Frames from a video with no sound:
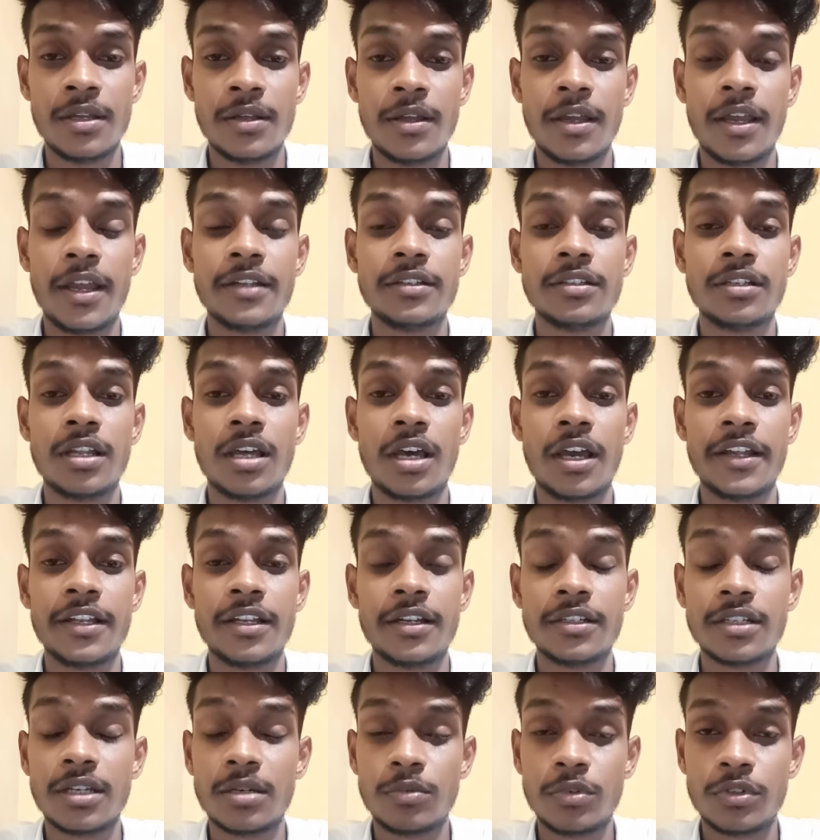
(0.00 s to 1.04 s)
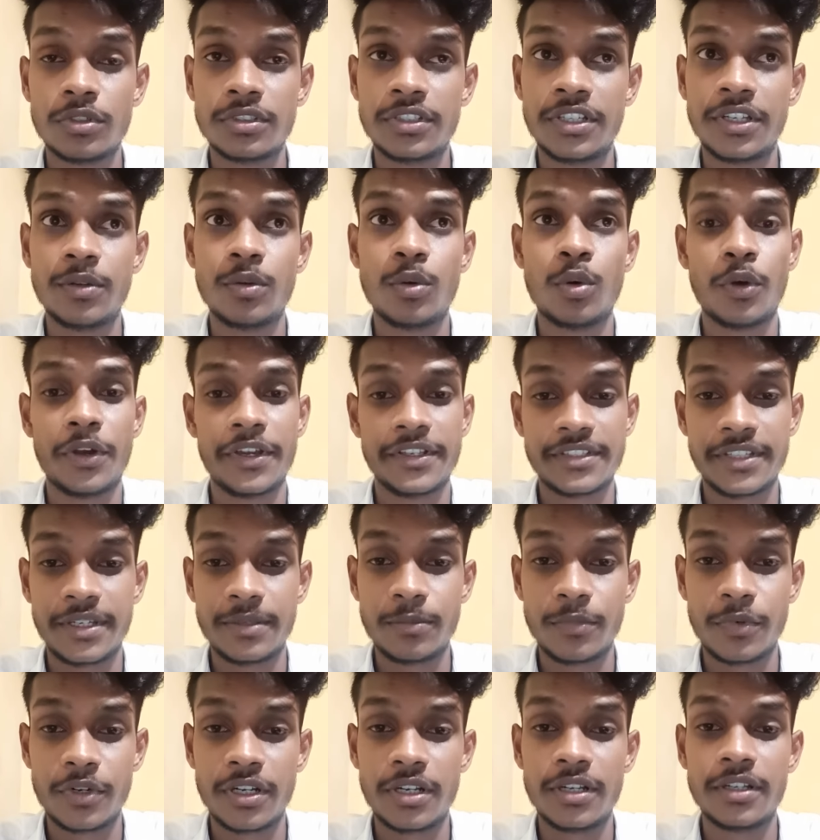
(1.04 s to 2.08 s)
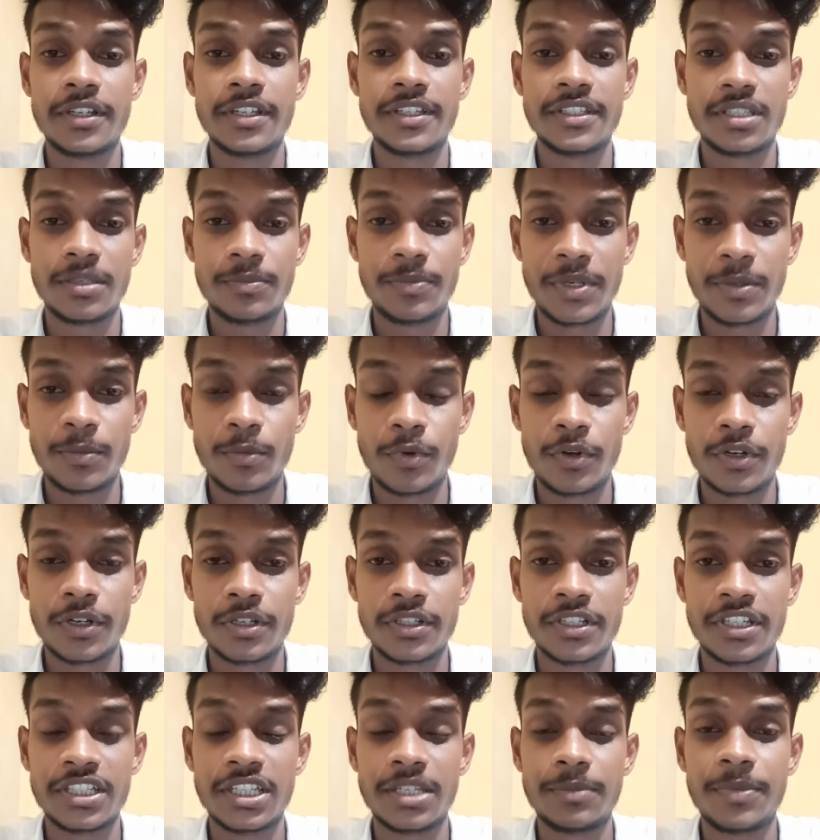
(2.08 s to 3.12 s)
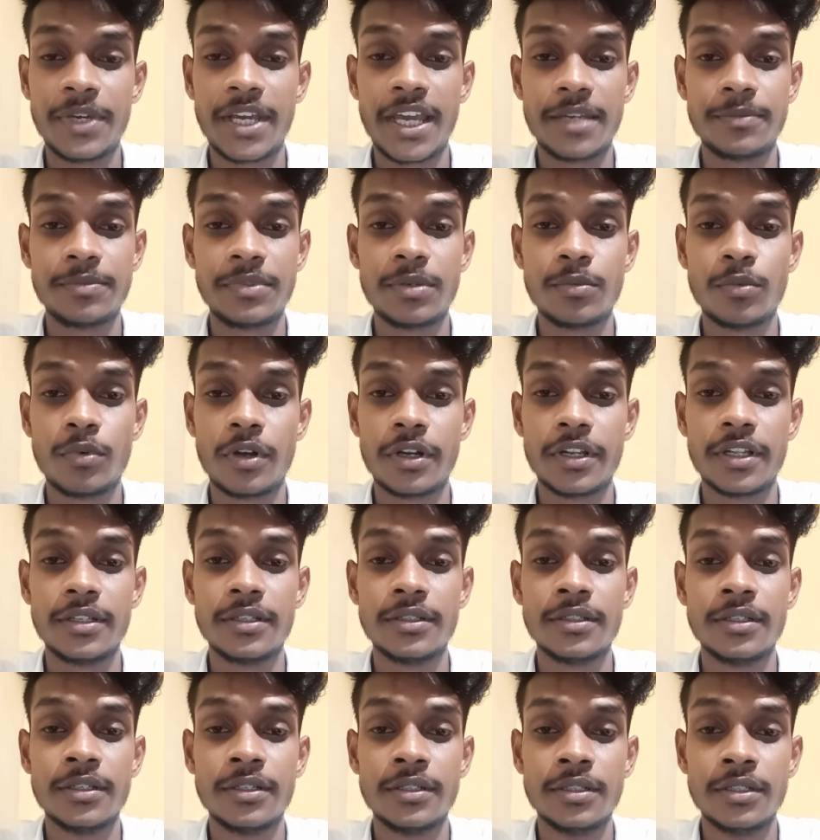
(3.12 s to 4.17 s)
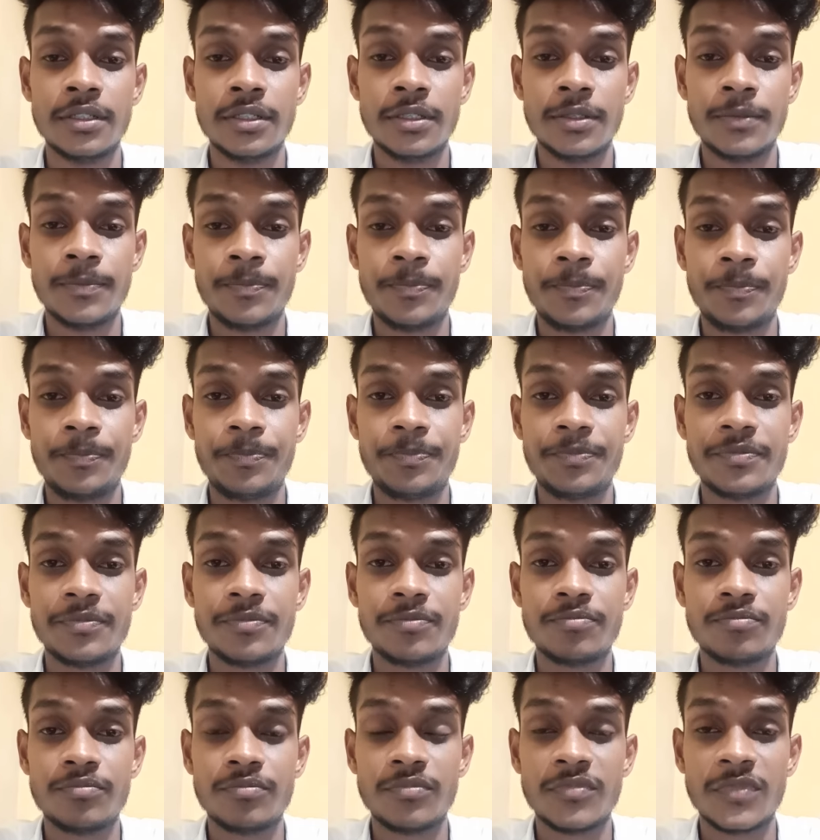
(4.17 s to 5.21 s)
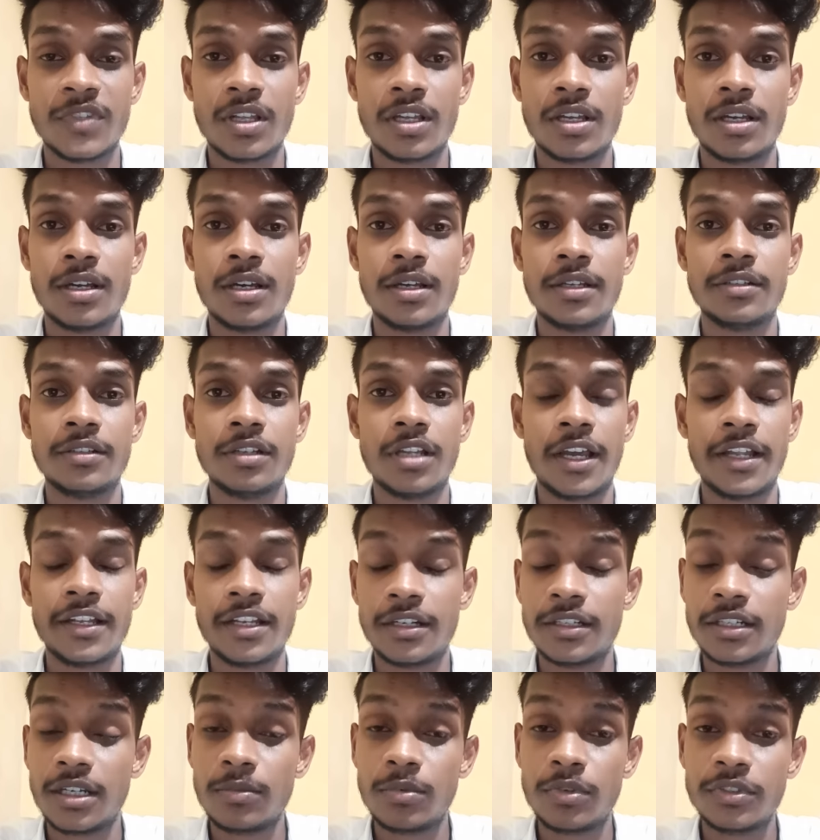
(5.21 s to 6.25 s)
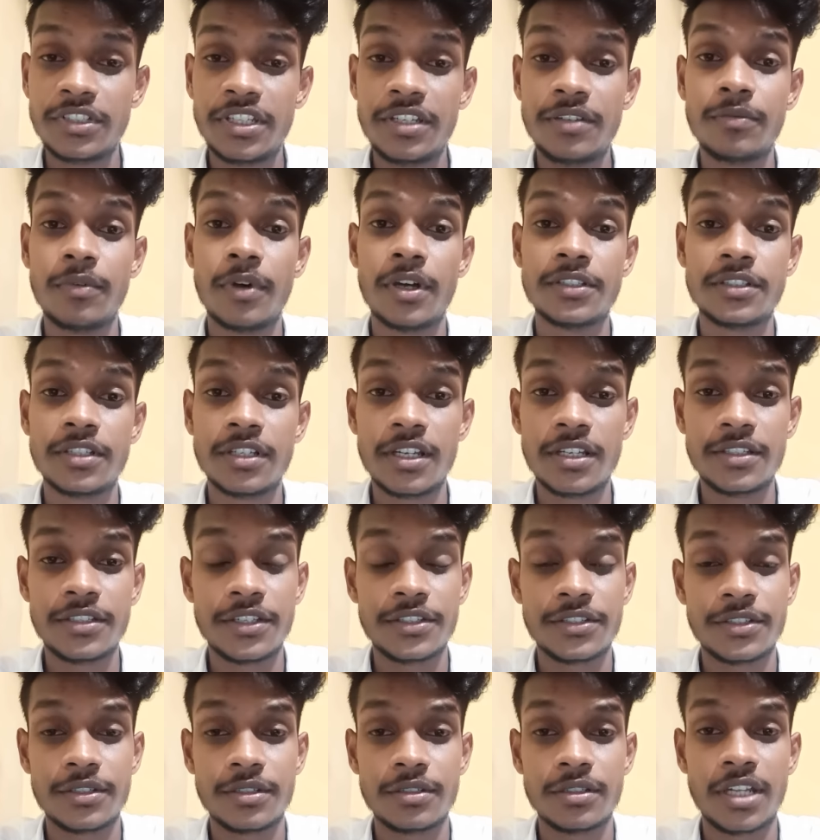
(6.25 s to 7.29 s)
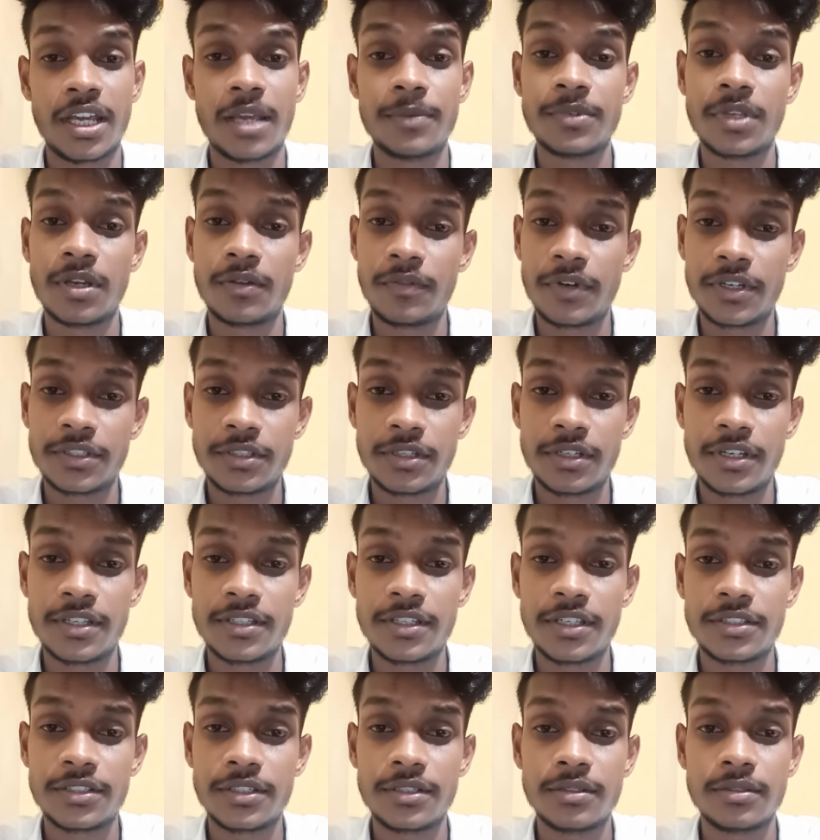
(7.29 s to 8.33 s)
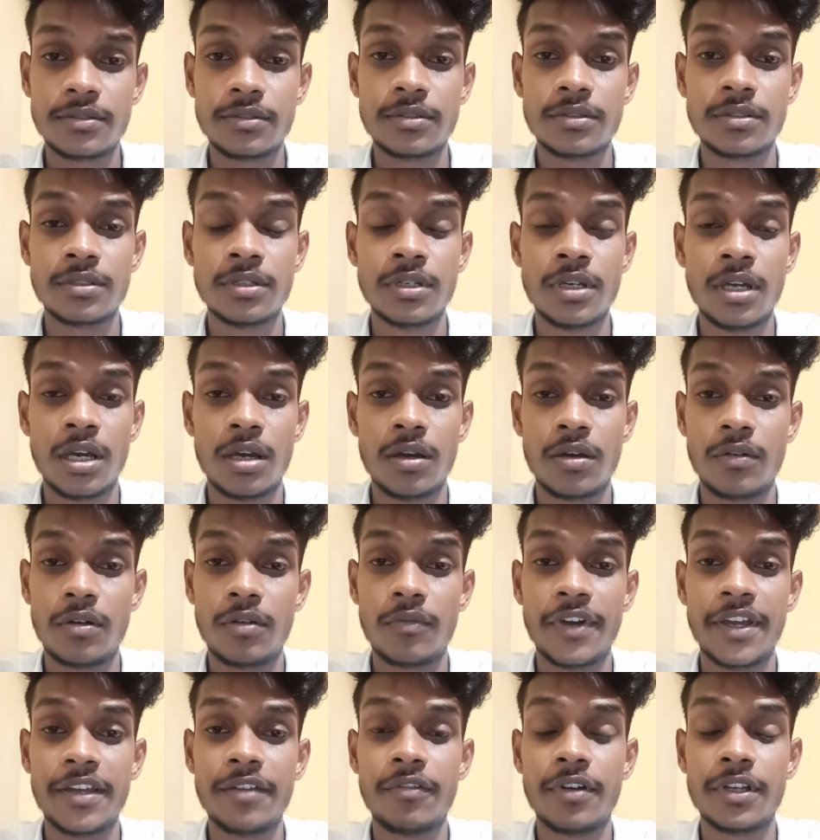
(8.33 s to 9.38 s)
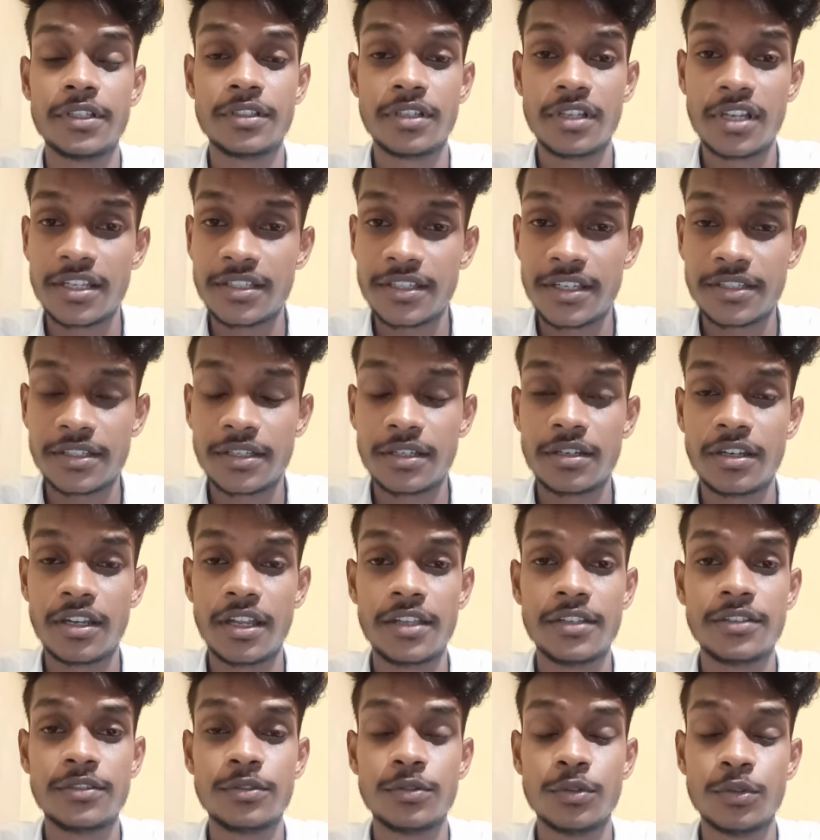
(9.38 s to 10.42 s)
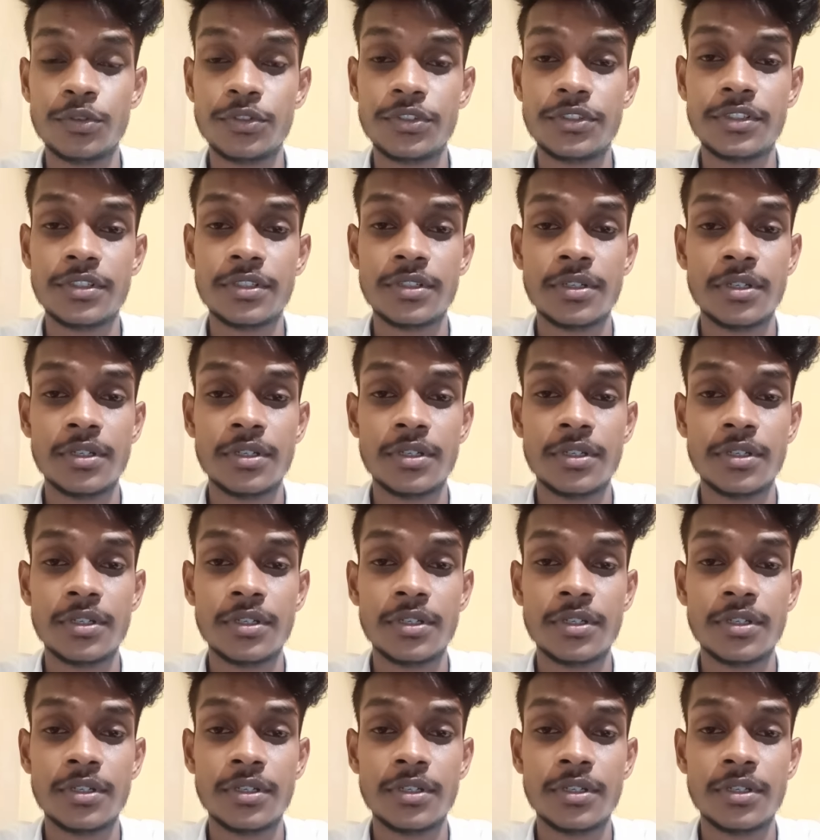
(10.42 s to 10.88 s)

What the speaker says: and I learned about the OSI model, TCP model, TCP/IP model, and I learned about the virtualization, types of virtualization, why virtualization is used.